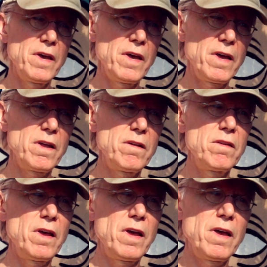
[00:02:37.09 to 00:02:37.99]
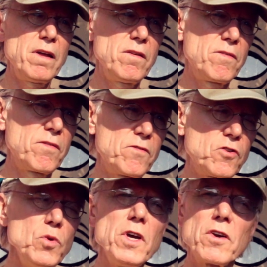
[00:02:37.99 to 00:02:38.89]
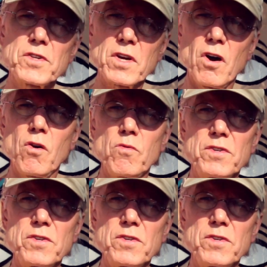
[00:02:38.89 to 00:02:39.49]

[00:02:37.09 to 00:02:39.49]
And 2 years ago,